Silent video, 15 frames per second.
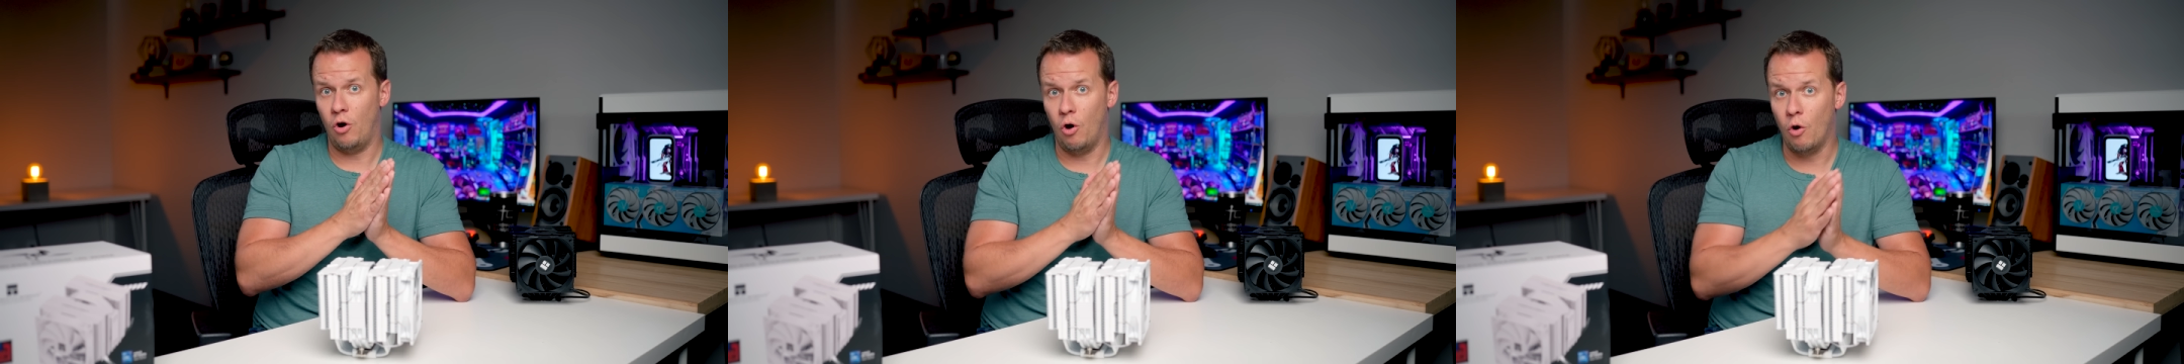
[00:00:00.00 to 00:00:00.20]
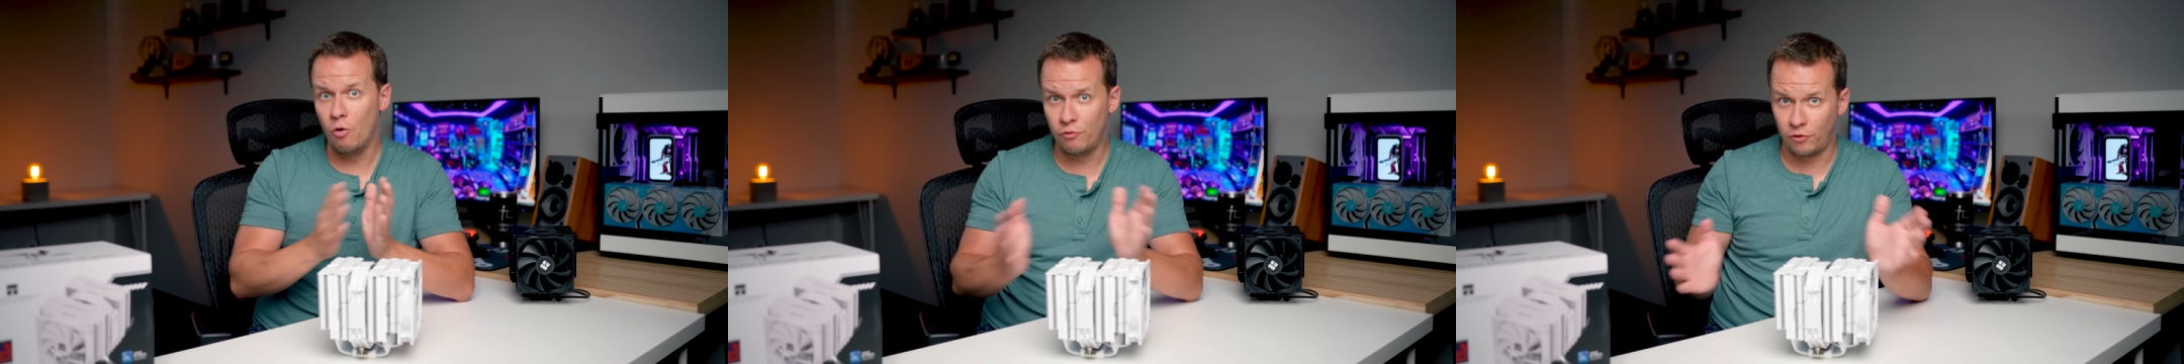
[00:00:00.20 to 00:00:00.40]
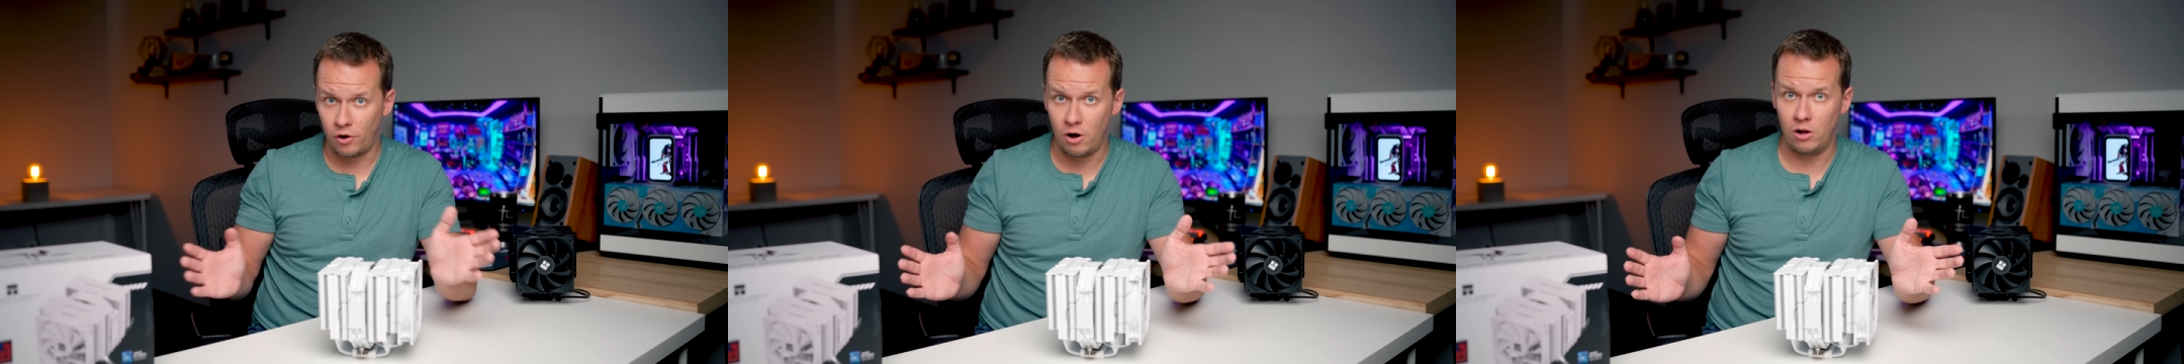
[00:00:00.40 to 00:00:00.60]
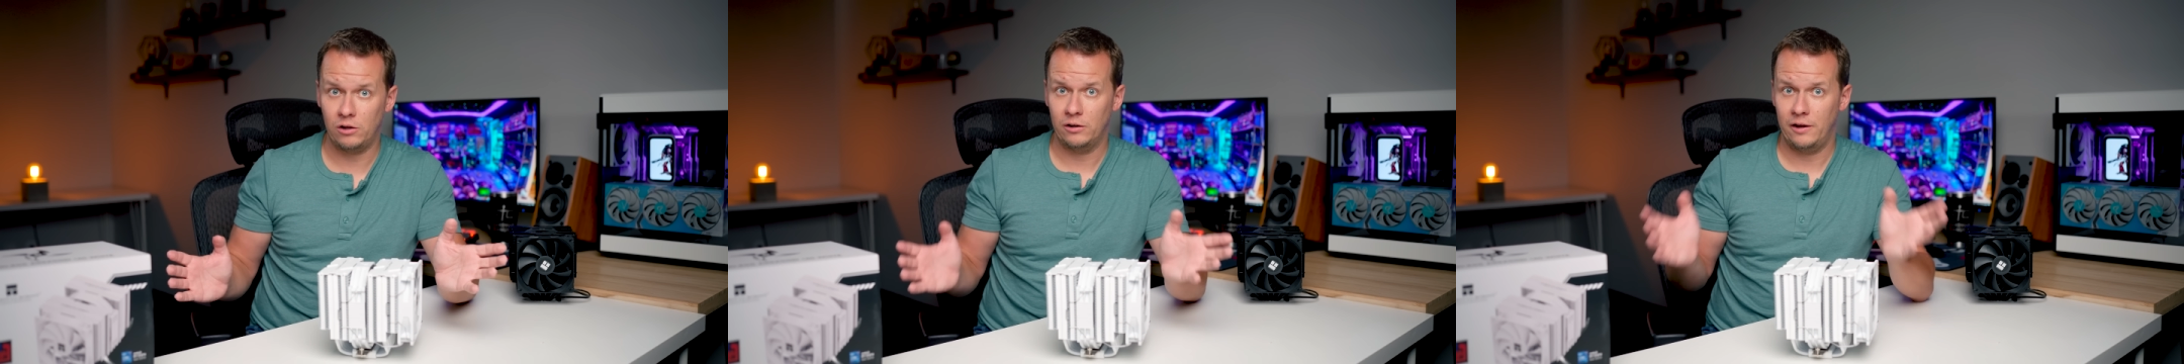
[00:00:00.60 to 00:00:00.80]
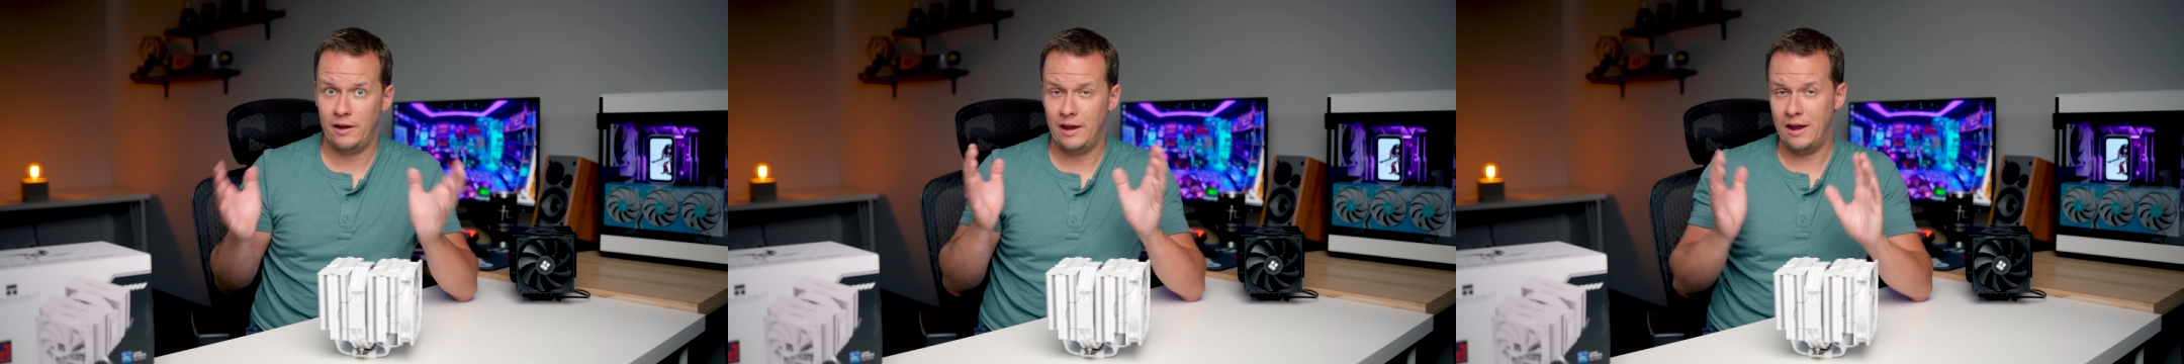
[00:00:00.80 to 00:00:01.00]

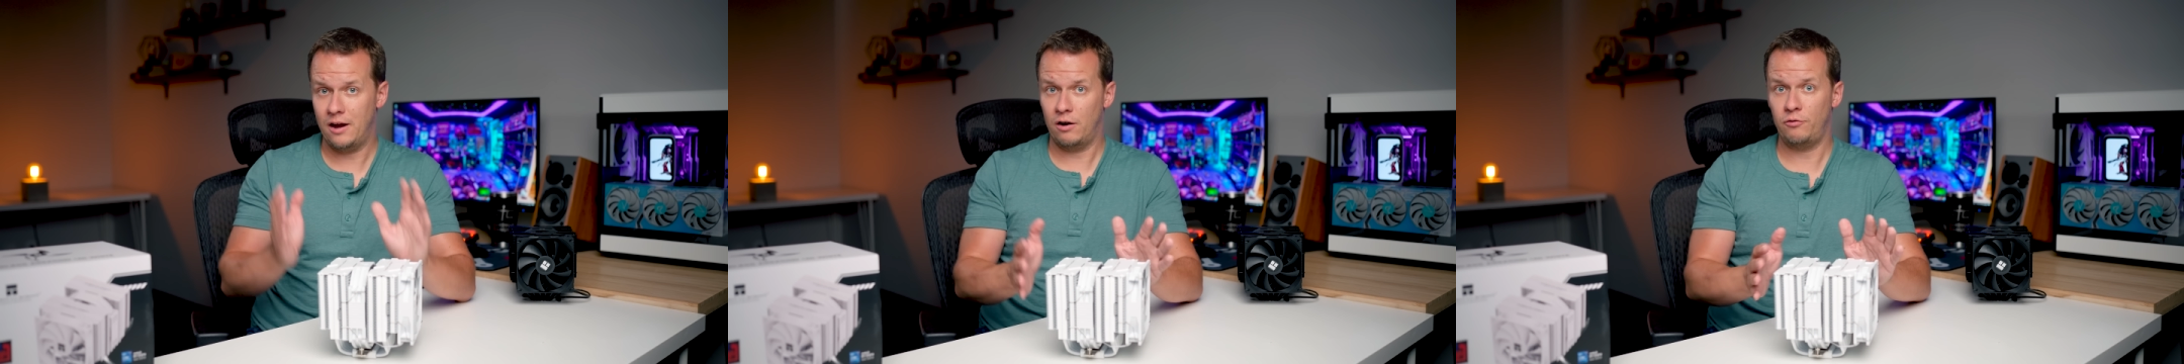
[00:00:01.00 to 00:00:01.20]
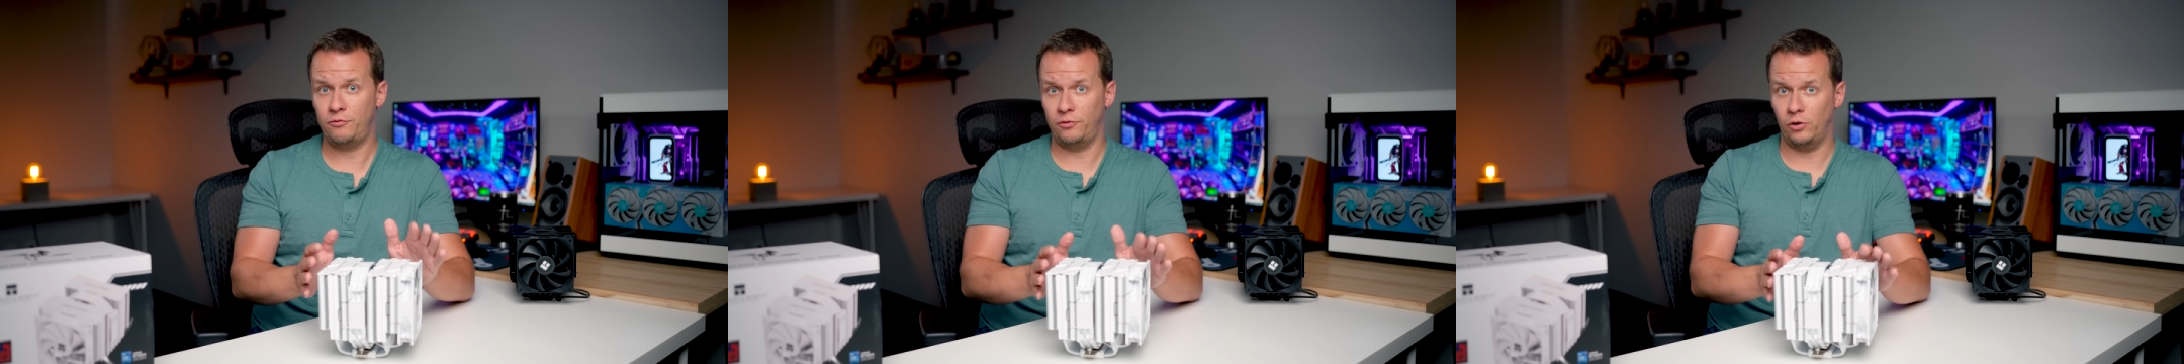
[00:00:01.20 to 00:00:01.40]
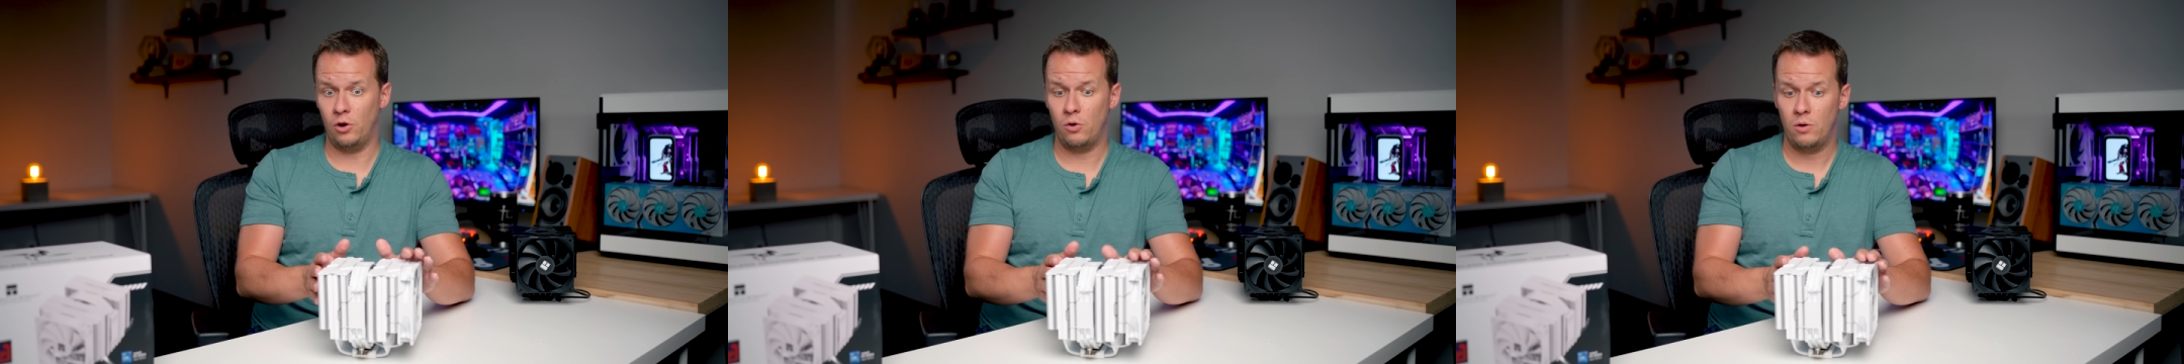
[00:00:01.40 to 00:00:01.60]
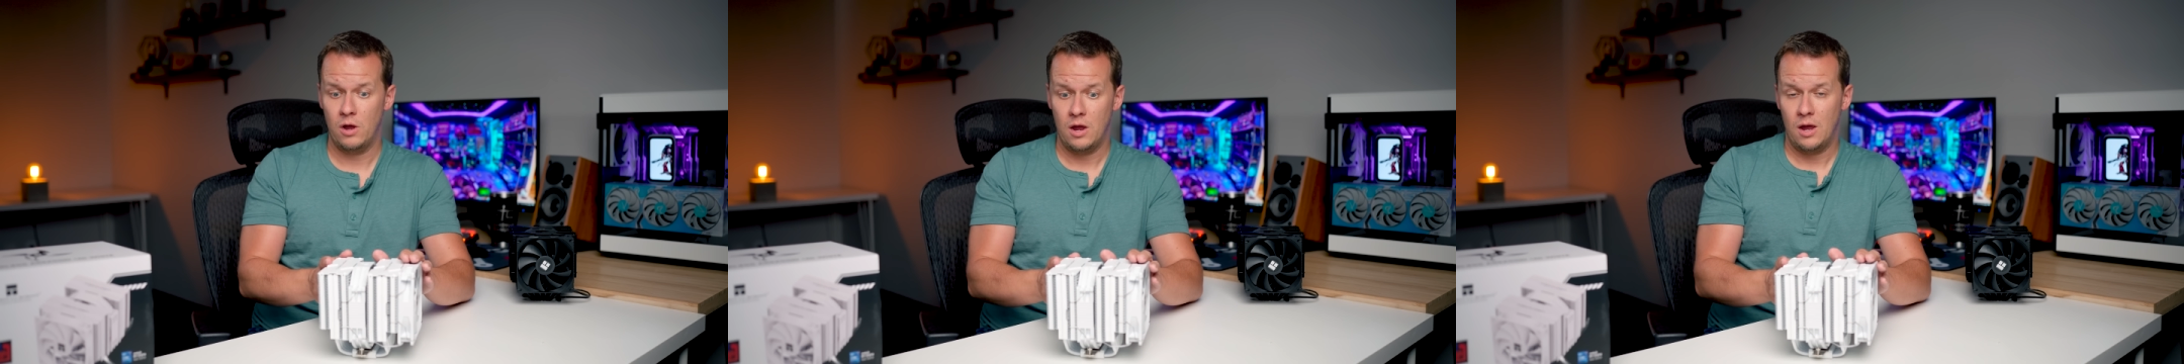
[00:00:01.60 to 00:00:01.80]
overall airflow.